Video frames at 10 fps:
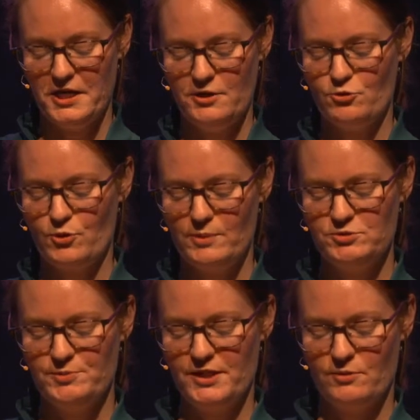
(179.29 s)
He grew up
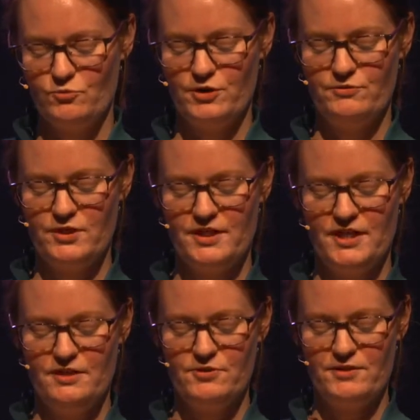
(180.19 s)
to become one of the
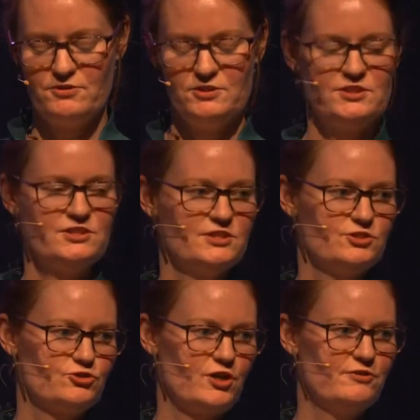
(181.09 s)
key references in
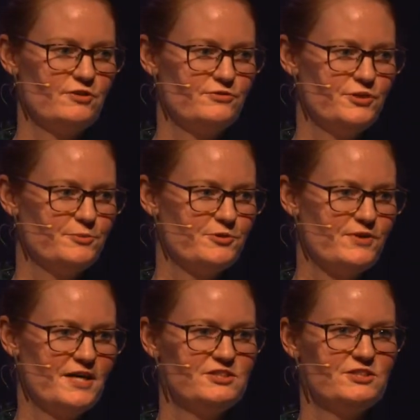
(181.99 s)
the struggle of human
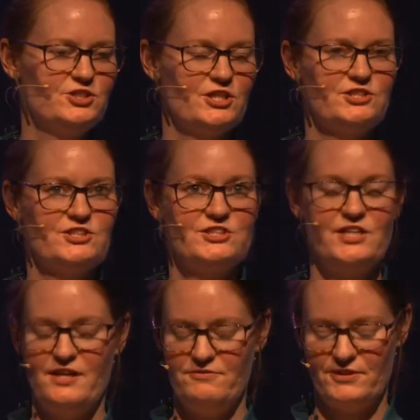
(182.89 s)
rights and justice
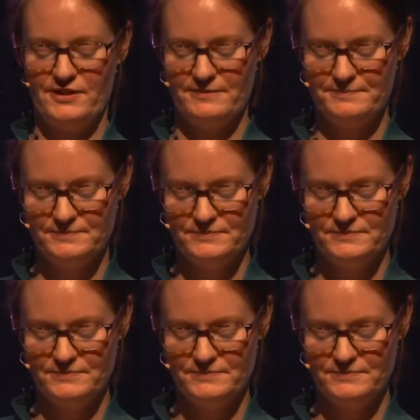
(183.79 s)
in Africa.